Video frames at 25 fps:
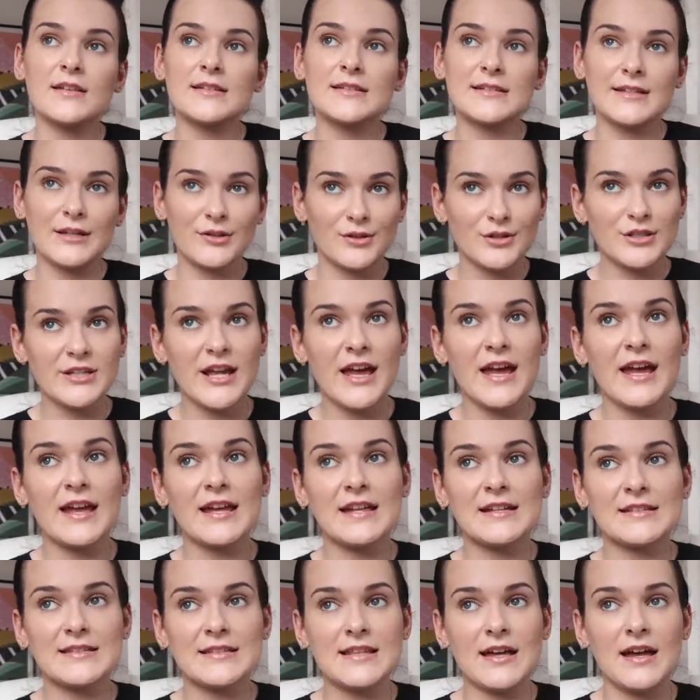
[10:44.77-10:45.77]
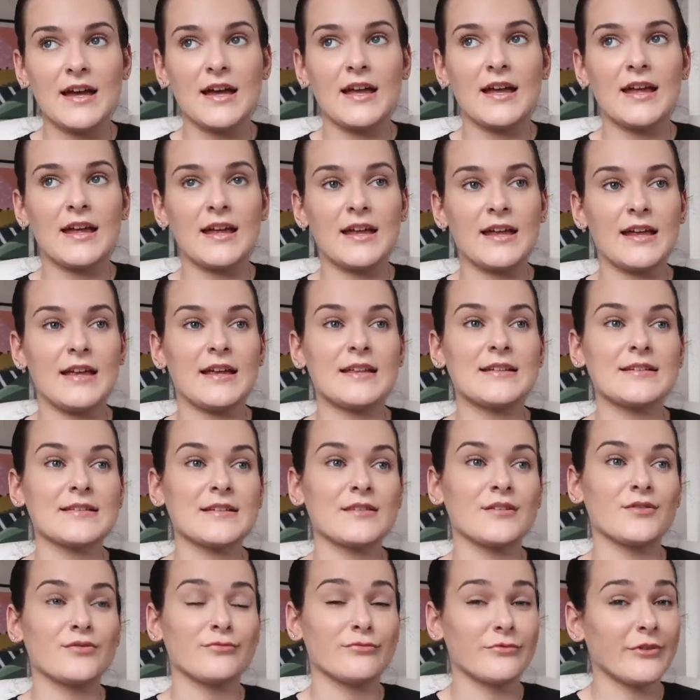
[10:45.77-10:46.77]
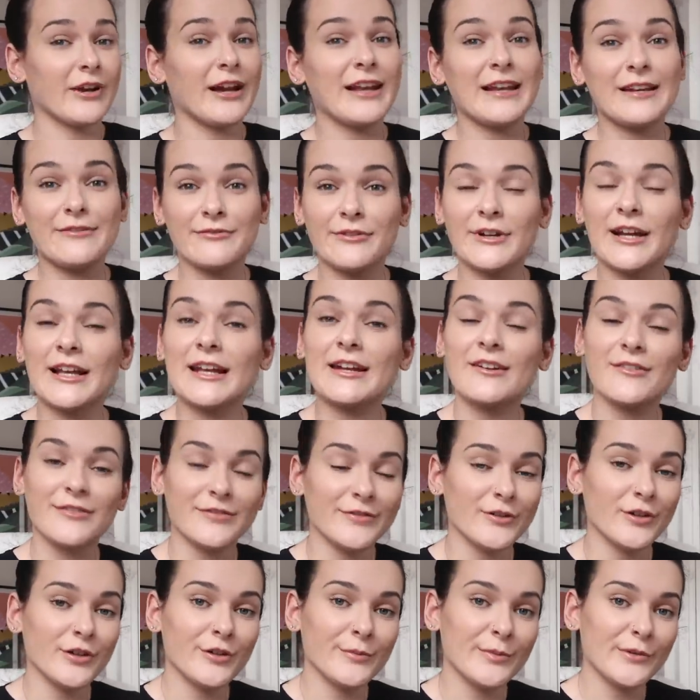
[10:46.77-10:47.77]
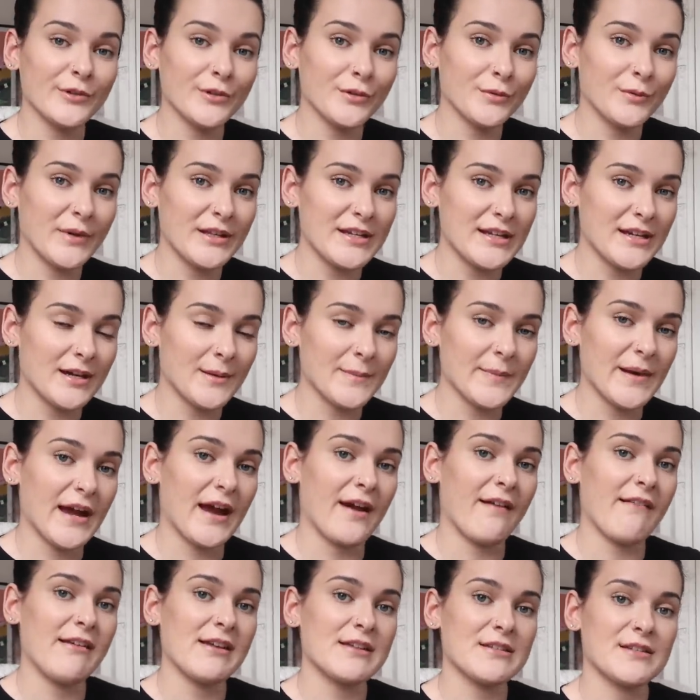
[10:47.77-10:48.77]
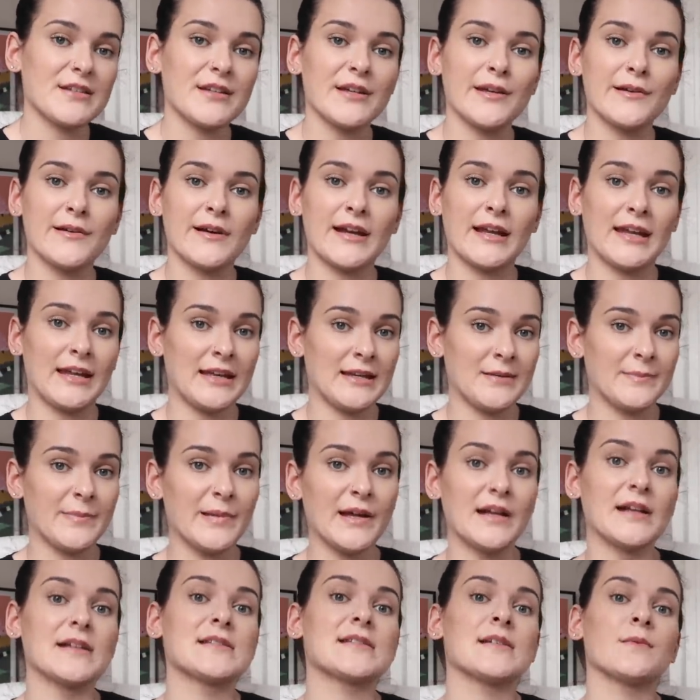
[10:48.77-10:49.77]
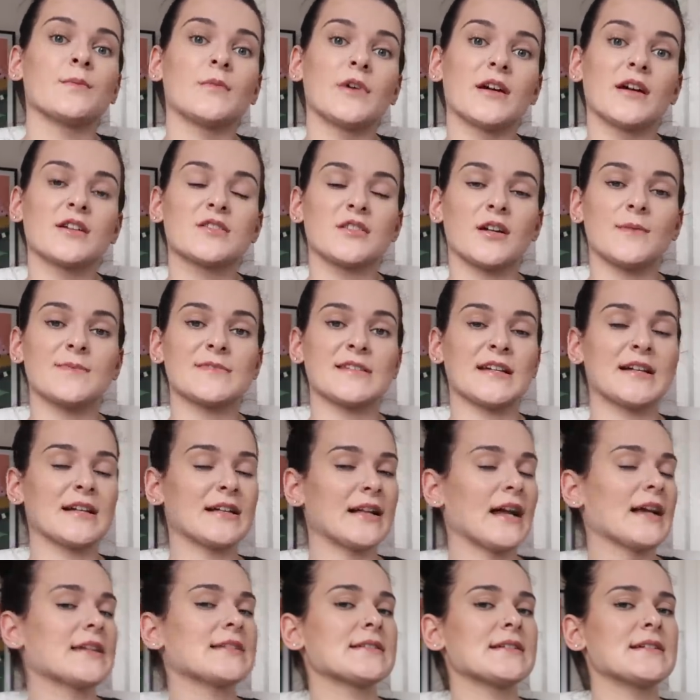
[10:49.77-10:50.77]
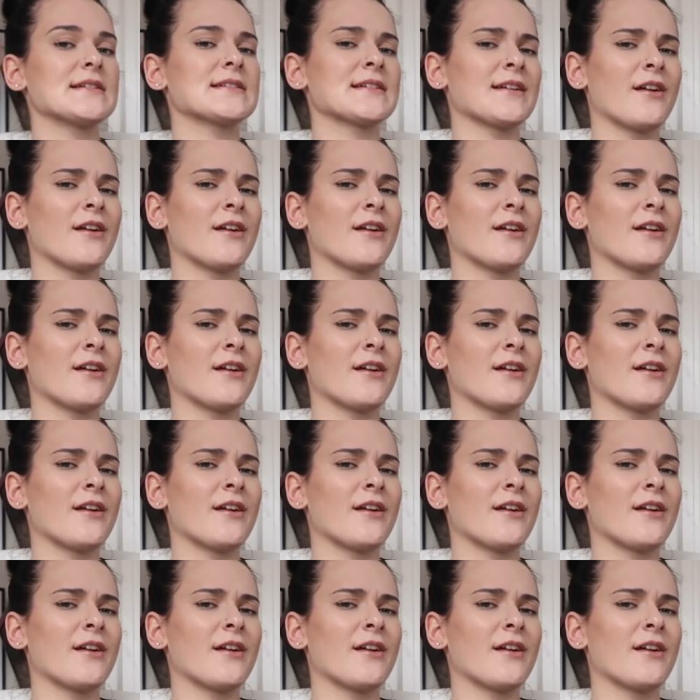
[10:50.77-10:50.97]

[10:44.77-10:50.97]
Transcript: Skillshare is that it is really, really affordable when you compare it to in-person workshops and classes.